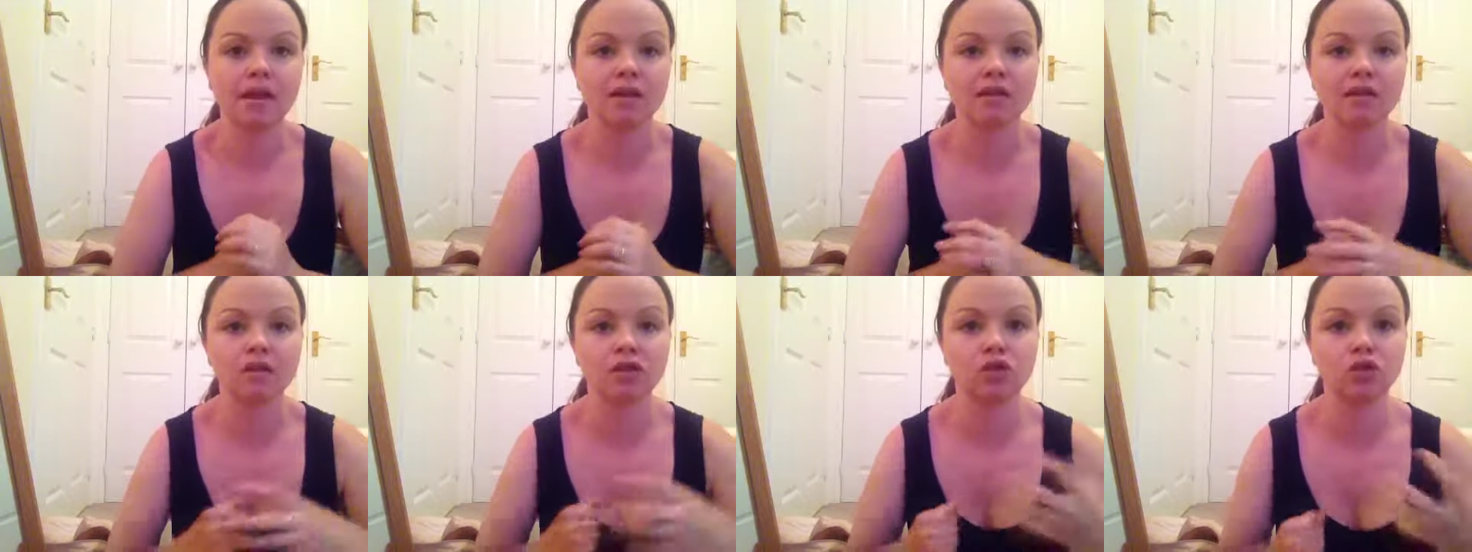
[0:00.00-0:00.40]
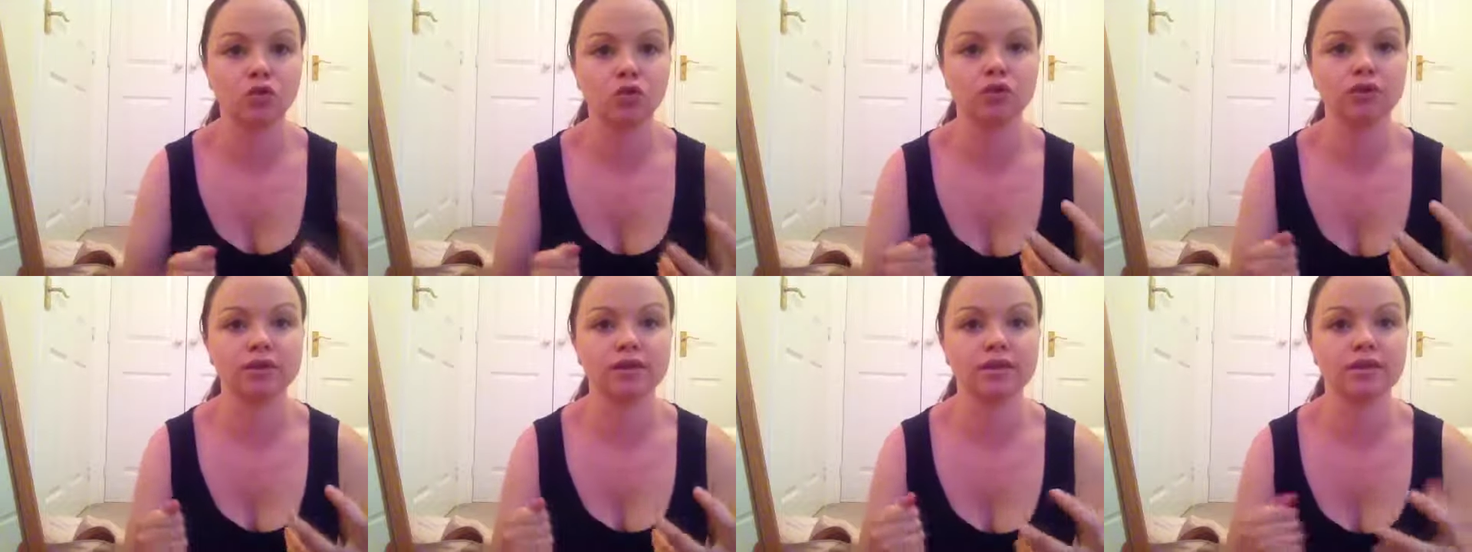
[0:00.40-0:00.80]

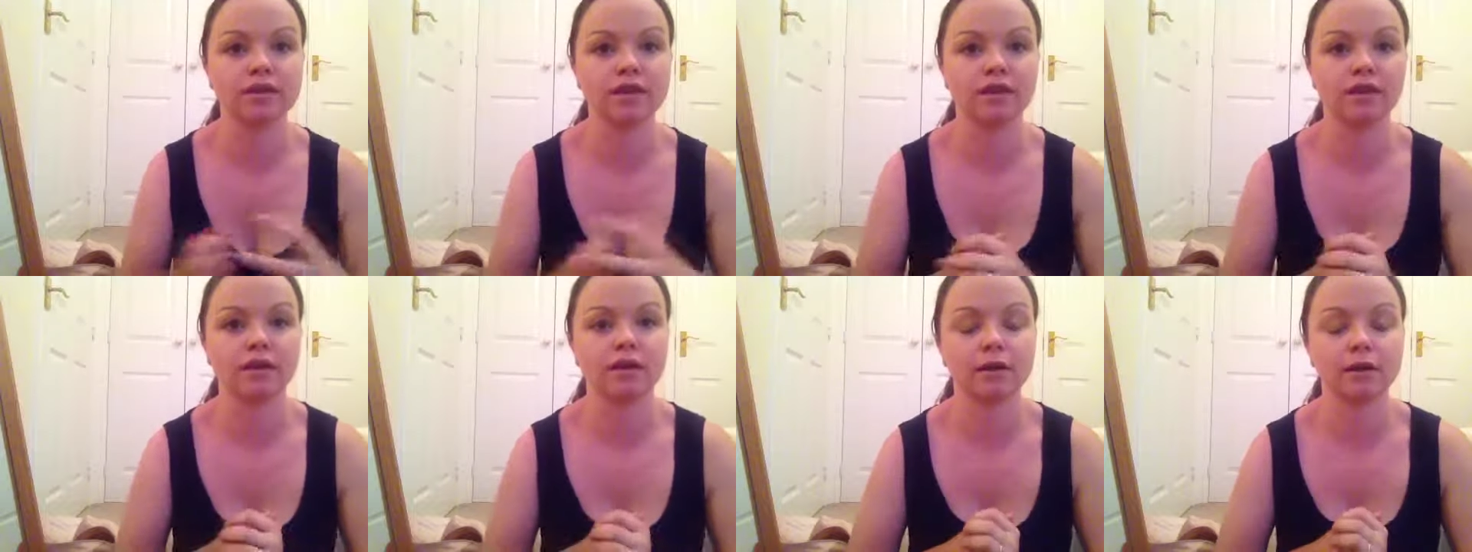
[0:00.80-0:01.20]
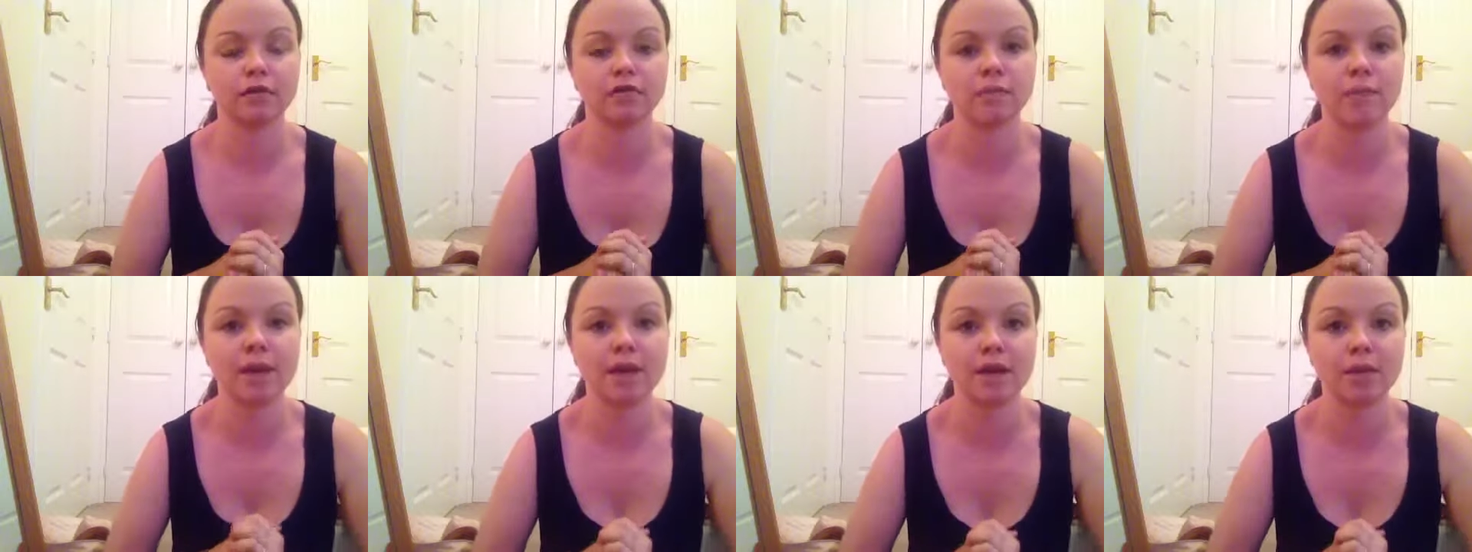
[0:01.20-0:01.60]
soar into that kind of
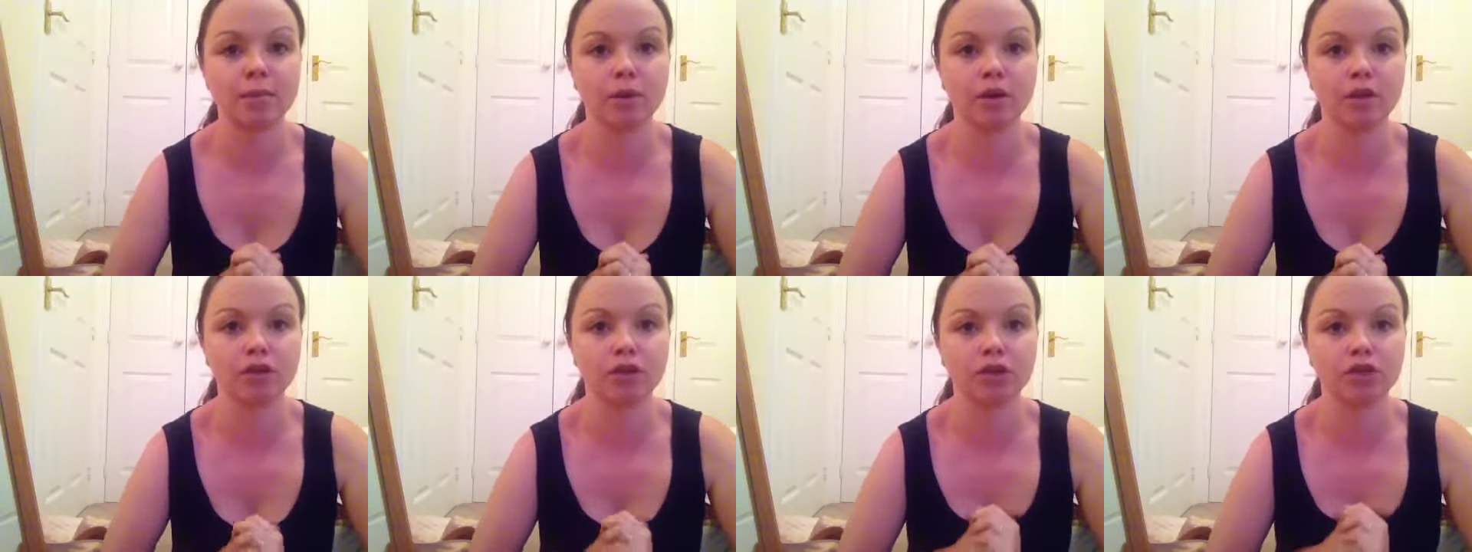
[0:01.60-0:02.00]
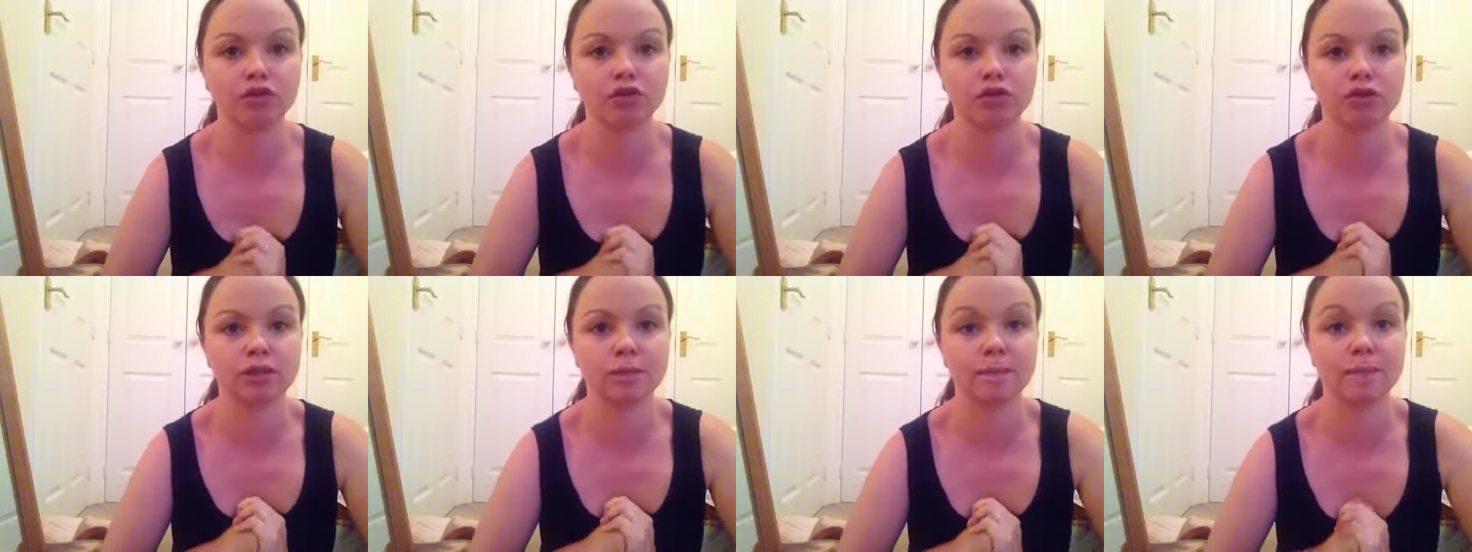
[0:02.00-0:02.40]
makeup
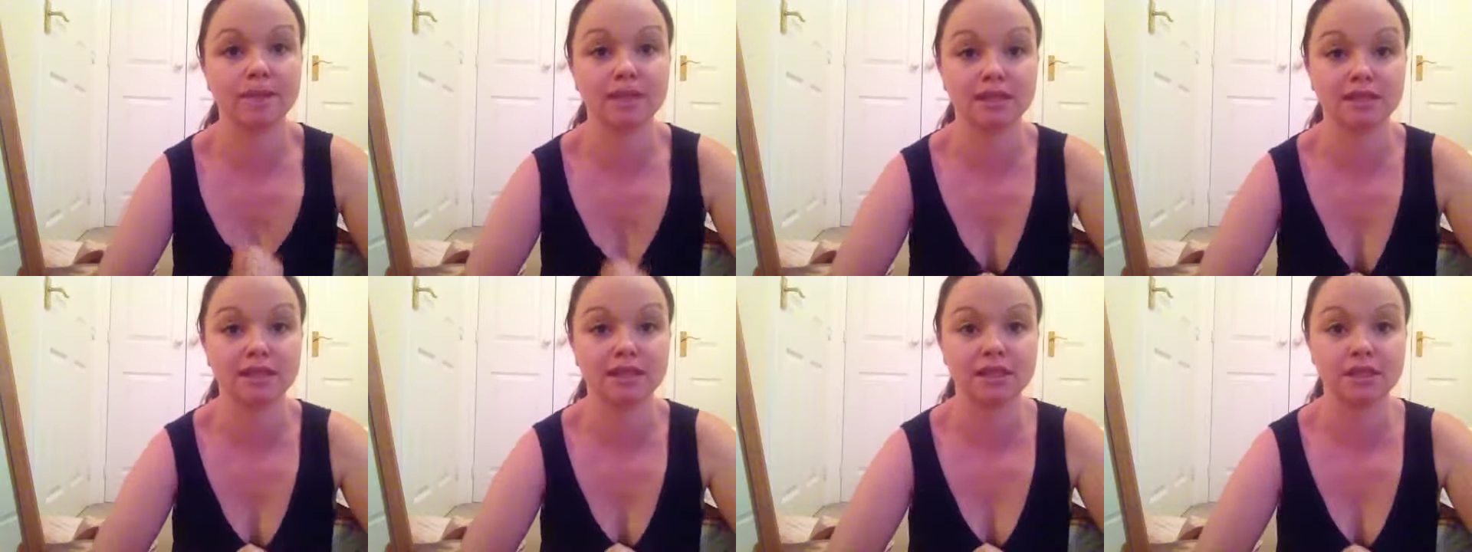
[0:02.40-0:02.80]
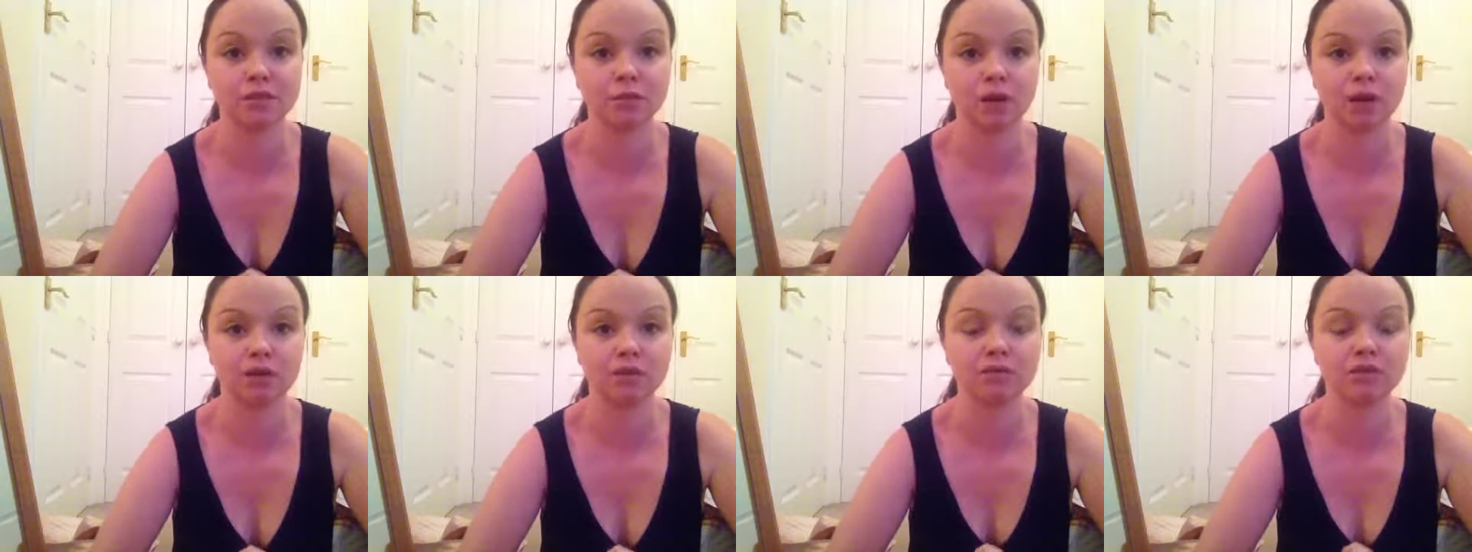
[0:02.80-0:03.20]
artistry business as
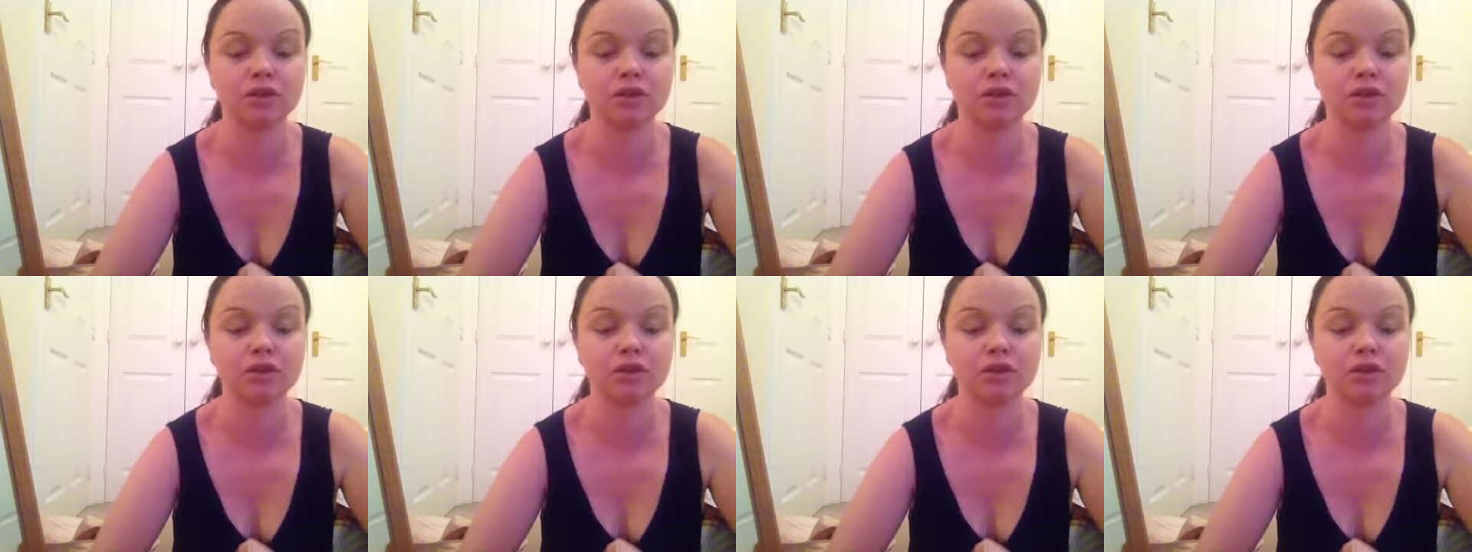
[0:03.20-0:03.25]
well.